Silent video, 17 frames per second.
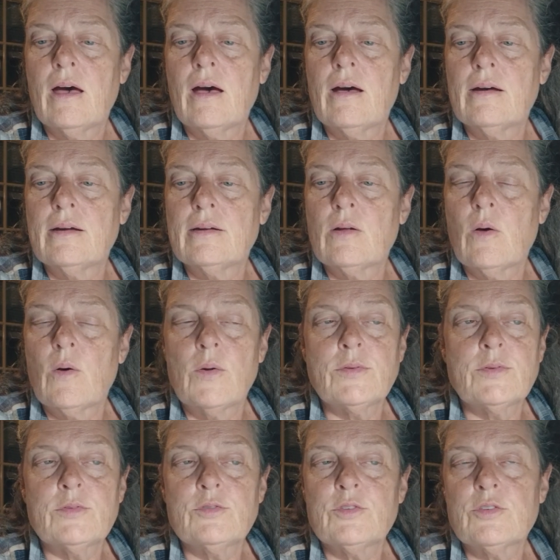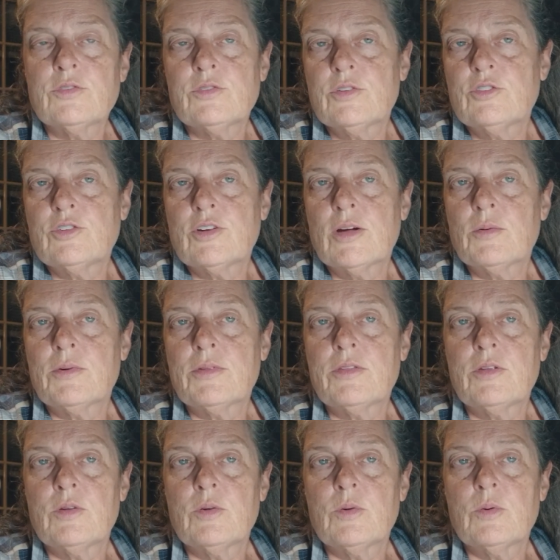And also just to share with
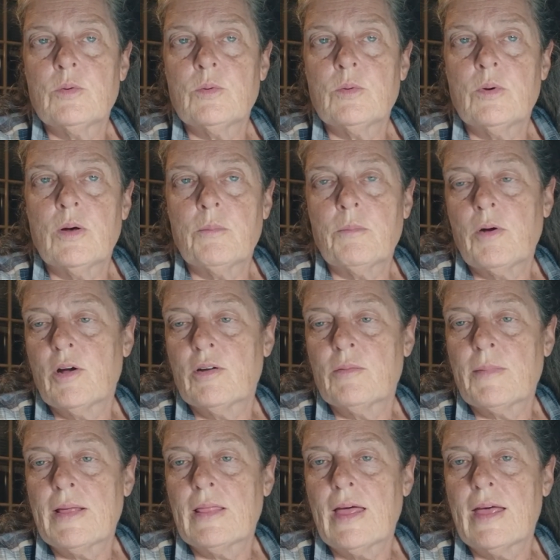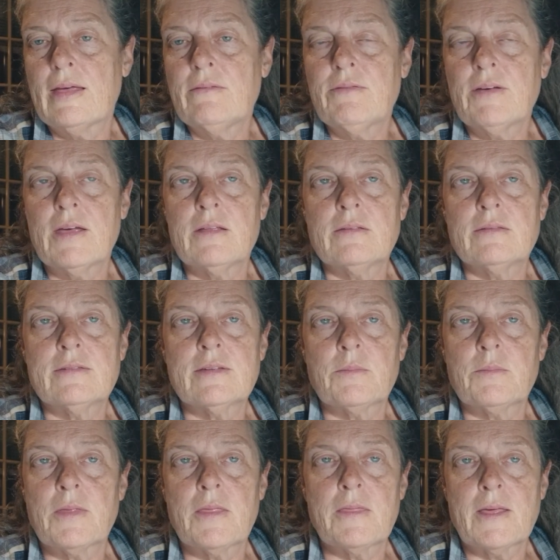you a part of my life and some
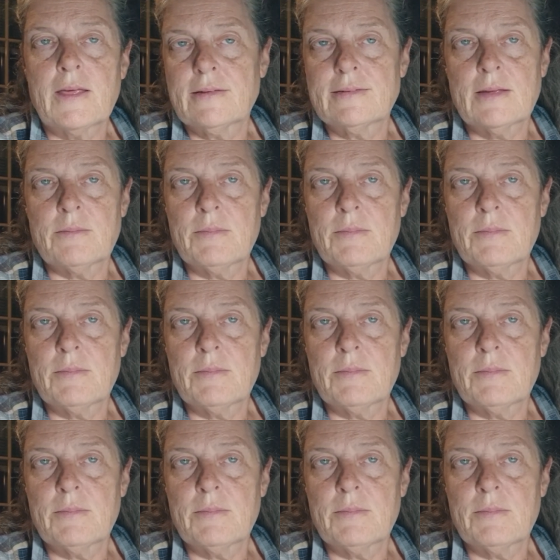of the things that